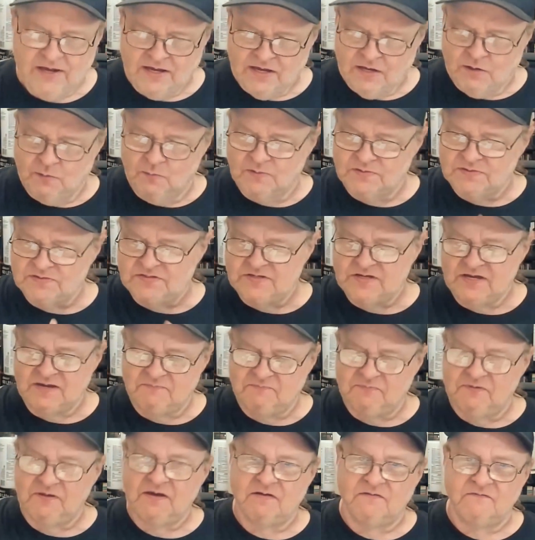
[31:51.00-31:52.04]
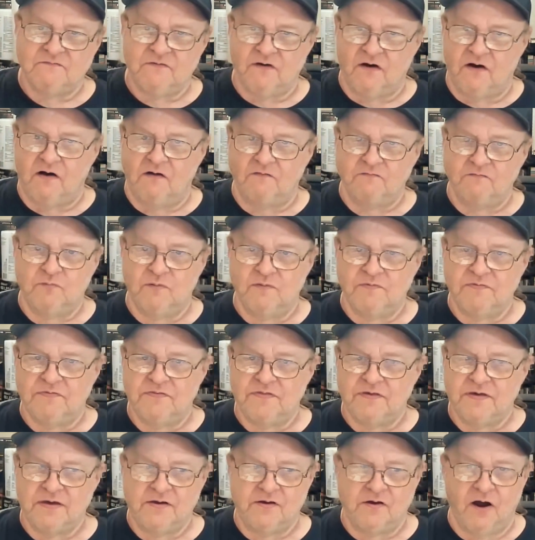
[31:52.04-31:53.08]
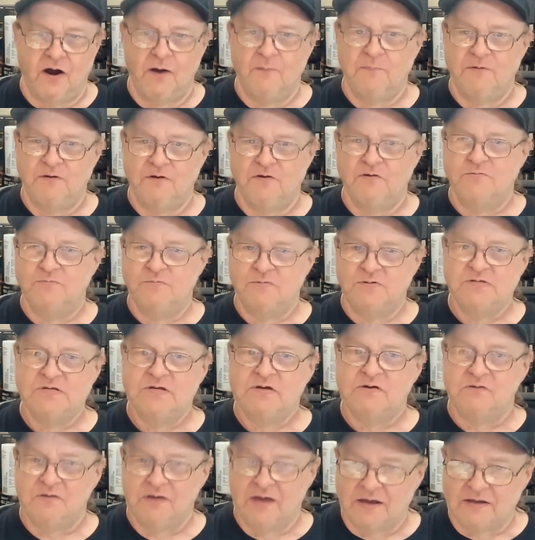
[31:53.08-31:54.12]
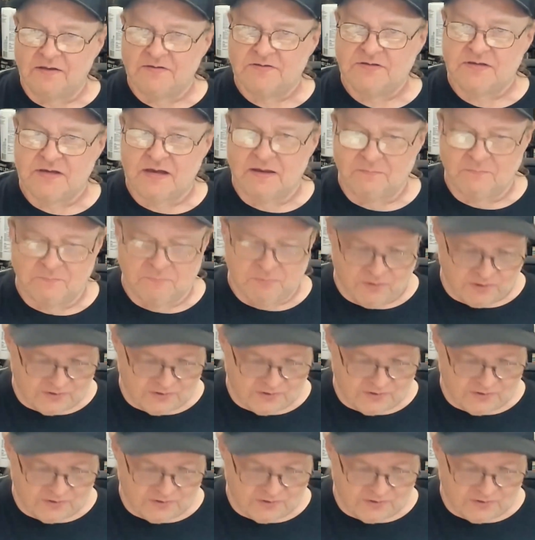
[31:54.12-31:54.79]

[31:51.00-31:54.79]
He was deeply involved with the Carpenters Musical Legacy book